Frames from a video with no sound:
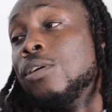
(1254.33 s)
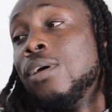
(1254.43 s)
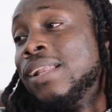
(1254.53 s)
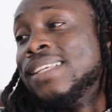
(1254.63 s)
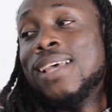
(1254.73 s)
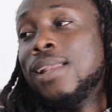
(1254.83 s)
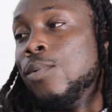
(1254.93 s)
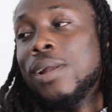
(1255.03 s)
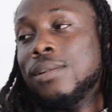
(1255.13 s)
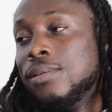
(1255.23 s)
not understanding
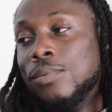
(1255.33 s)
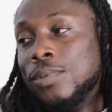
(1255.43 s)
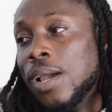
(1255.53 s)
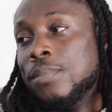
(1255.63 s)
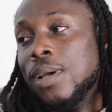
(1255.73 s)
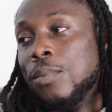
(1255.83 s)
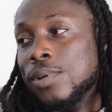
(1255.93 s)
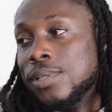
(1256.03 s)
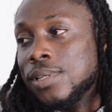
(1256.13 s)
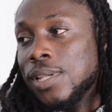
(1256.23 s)
what Just, jab jab
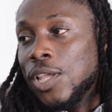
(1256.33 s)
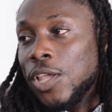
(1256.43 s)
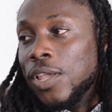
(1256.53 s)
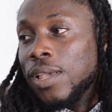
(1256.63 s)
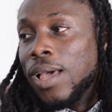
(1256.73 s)
was. Right, okay.